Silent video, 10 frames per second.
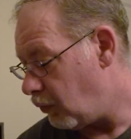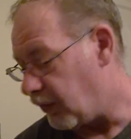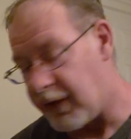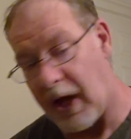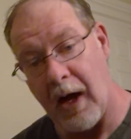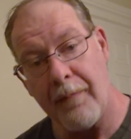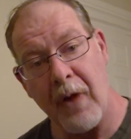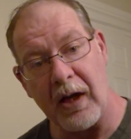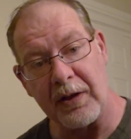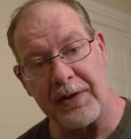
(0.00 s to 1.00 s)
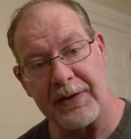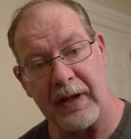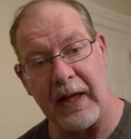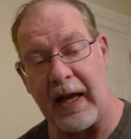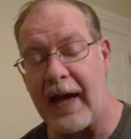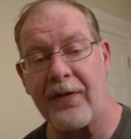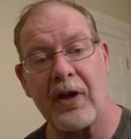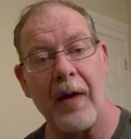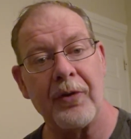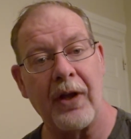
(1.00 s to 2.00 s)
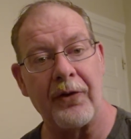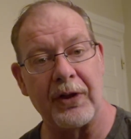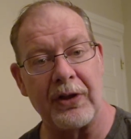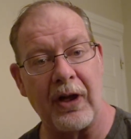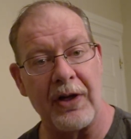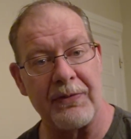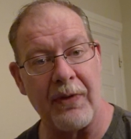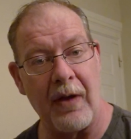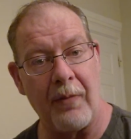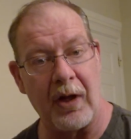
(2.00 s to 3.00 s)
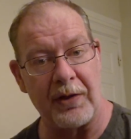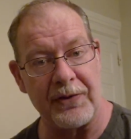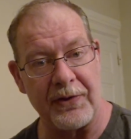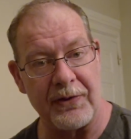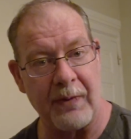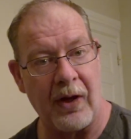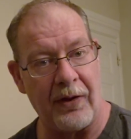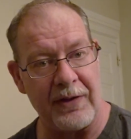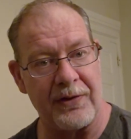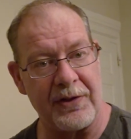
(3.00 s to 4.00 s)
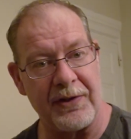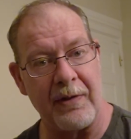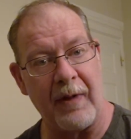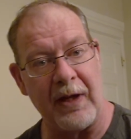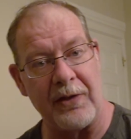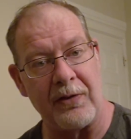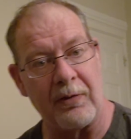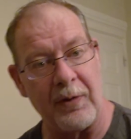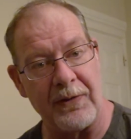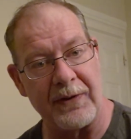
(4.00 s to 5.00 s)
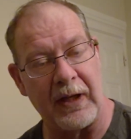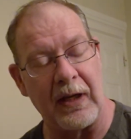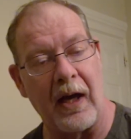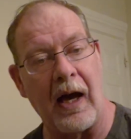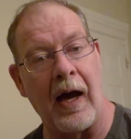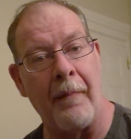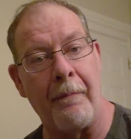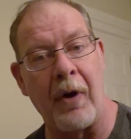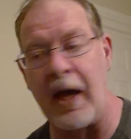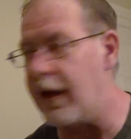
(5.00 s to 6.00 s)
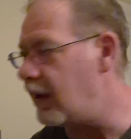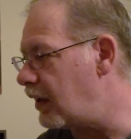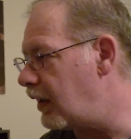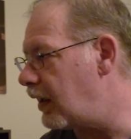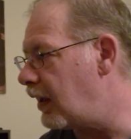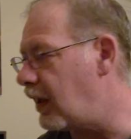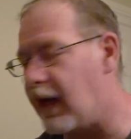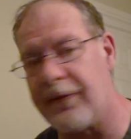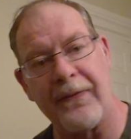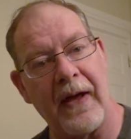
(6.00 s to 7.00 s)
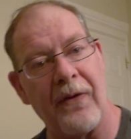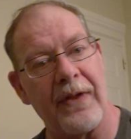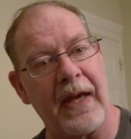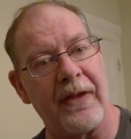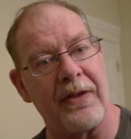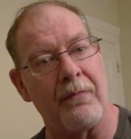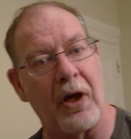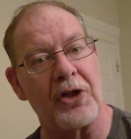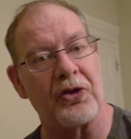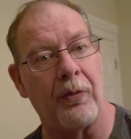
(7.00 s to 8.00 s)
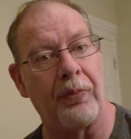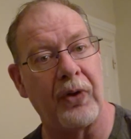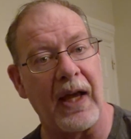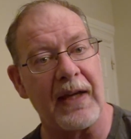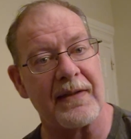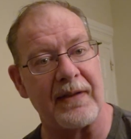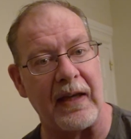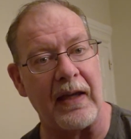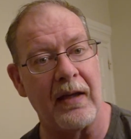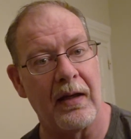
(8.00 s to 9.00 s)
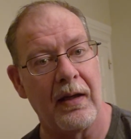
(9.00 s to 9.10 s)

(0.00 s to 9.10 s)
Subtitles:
with the humbuckers, and I have a couple other guitars with humbuckers as well. These are just the main 2 I'm using. But I found that the Marshall Plexi